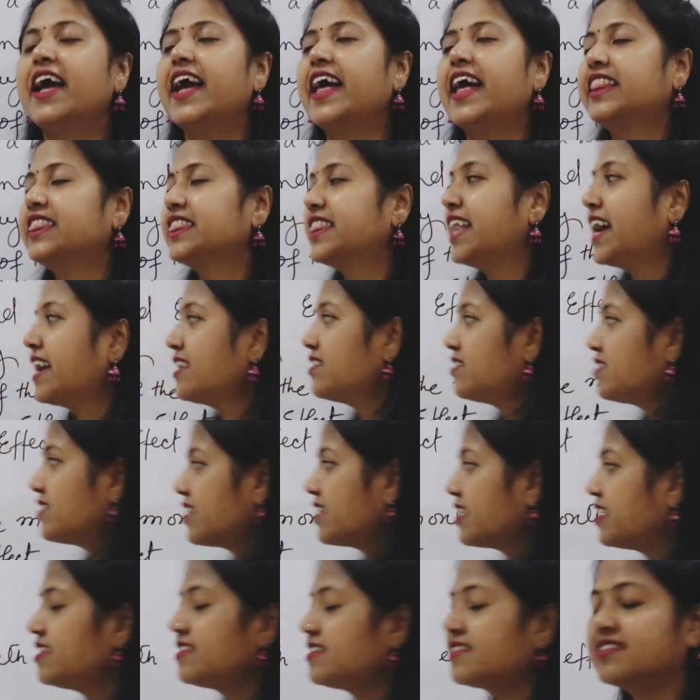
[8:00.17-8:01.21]
and
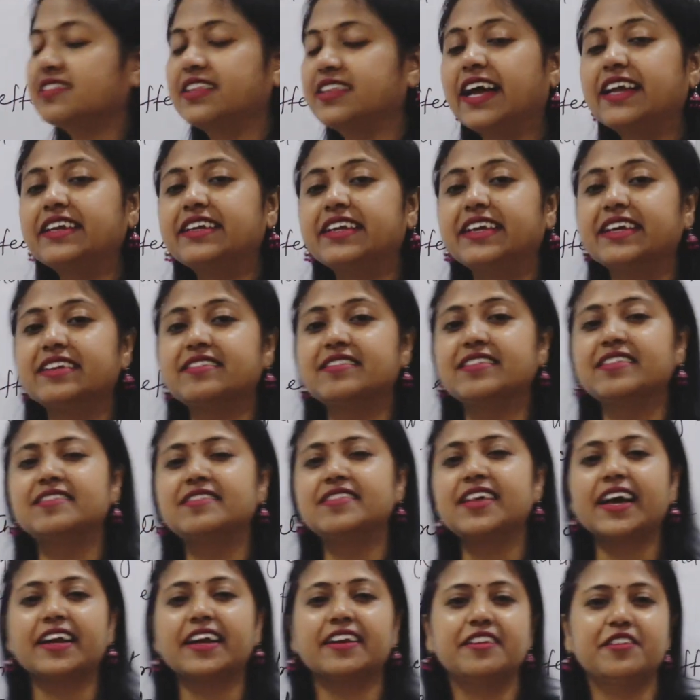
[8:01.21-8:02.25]
that gets
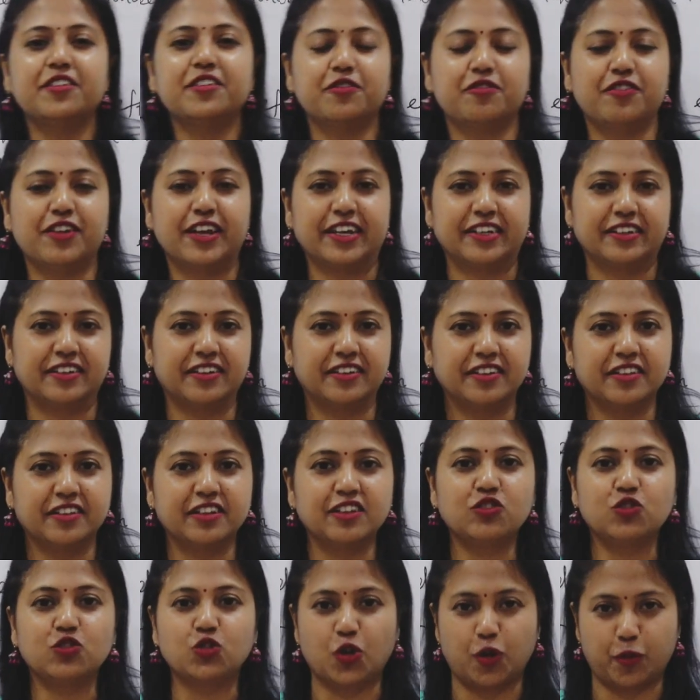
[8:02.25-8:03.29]
exactly reflected in the
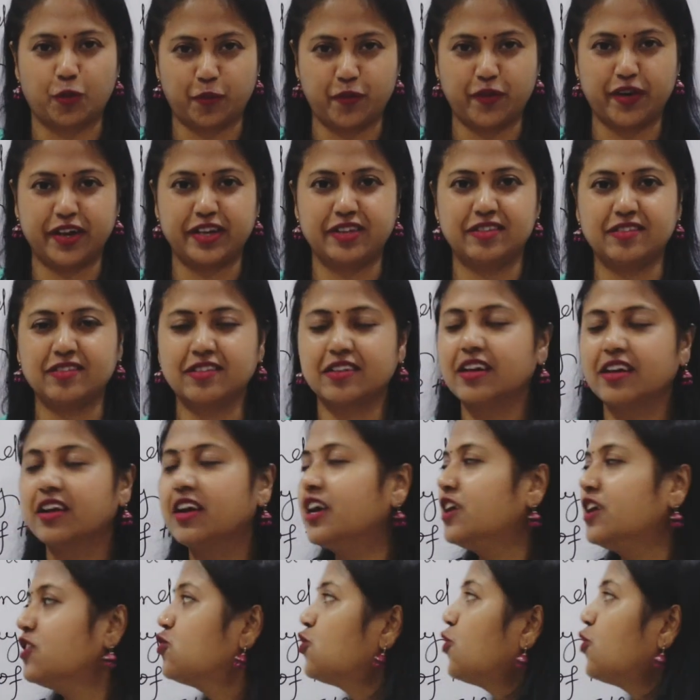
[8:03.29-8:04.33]
stock price.
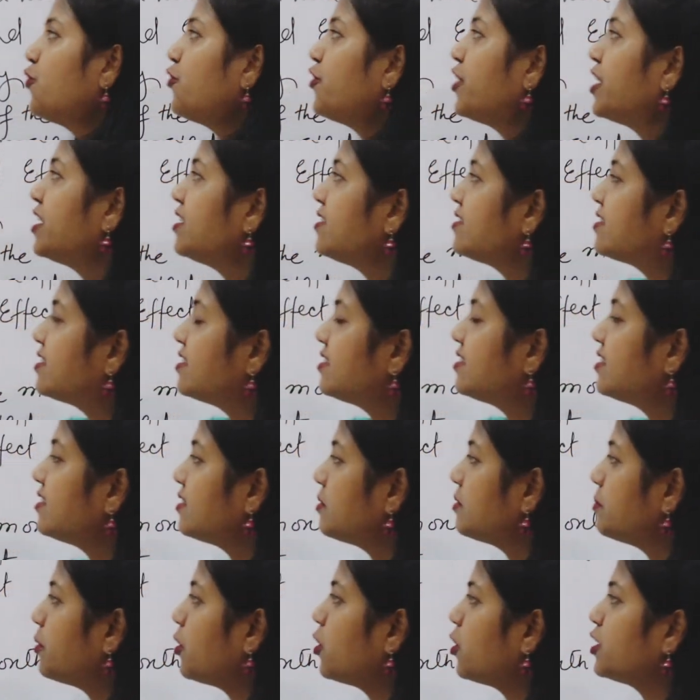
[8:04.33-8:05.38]
So friends, this
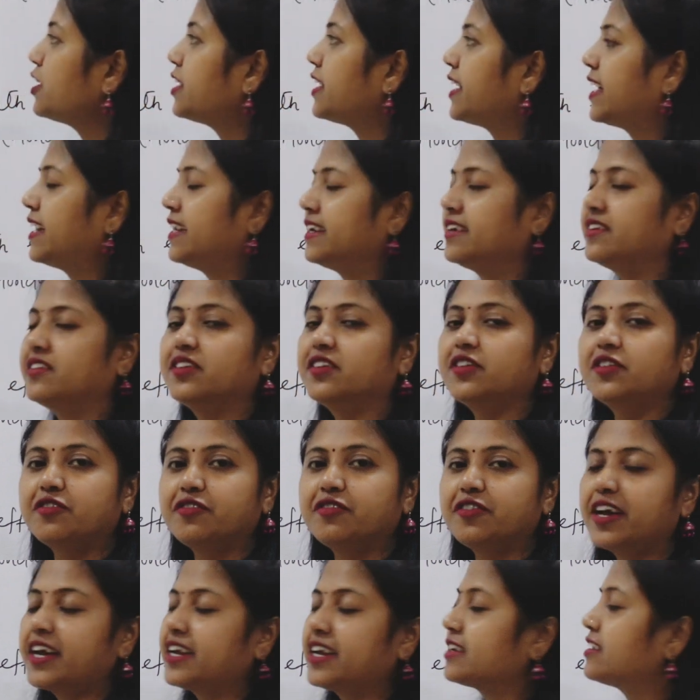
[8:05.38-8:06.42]
is about calendar
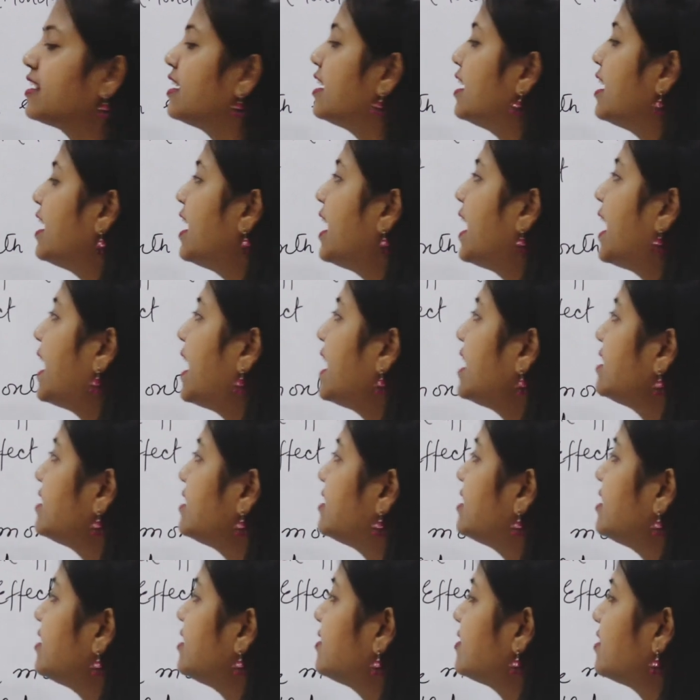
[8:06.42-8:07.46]
effect,
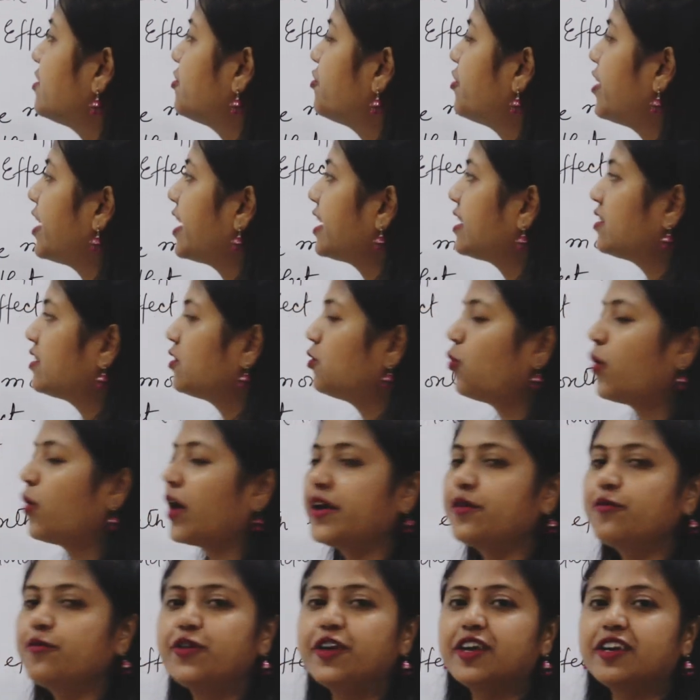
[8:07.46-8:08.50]
and this effect
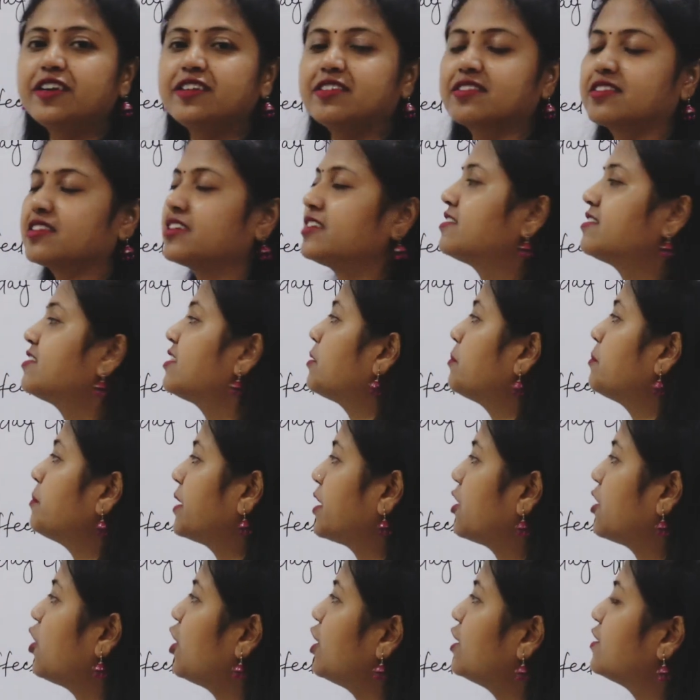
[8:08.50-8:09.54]
why we are discussing,
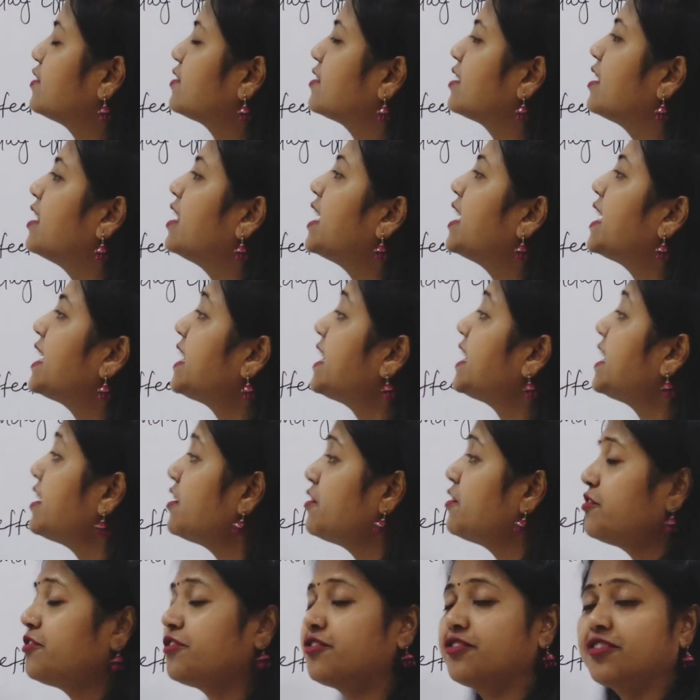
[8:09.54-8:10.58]
because
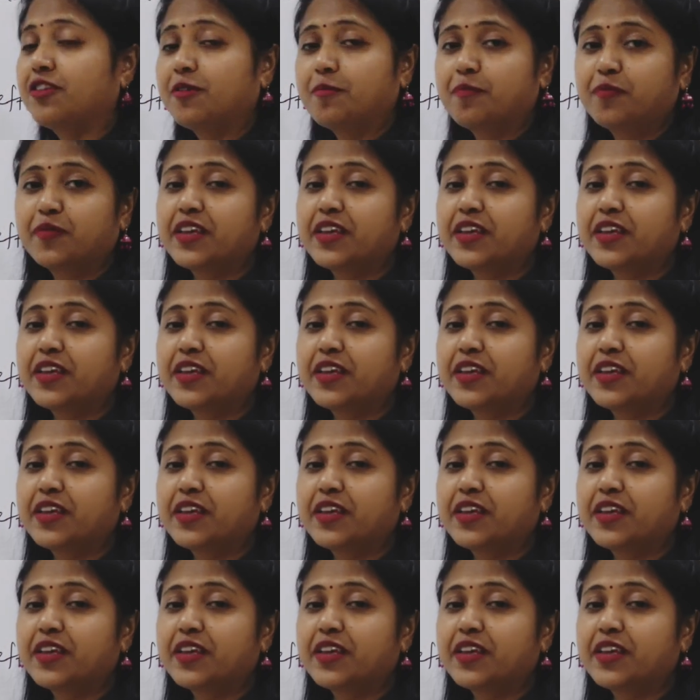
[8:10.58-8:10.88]
if